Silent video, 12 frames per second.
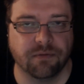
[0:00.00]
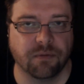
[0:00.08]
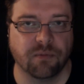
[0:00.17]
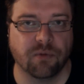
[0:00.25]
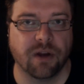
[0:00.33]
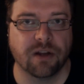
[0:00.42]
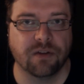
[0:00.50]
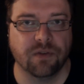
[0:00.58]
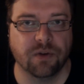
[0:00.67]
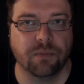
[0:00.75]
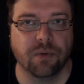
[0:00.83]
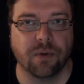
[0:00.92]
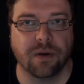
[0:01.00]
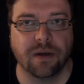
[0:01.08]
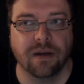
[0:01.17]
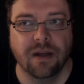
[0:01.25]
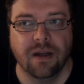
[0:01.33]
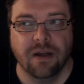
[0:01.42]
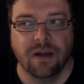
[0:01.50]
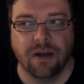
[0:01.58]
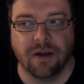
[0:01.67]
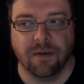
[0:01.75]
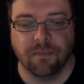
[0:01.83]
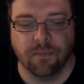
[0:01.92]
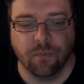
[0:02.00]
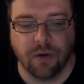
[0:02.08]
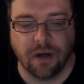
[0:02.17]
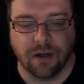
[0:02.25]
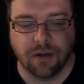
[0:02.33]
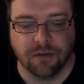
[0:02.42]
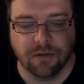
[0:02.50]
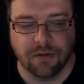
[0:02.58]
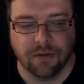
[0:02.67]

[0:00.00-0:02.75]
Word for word: from Reg's viewpoint. While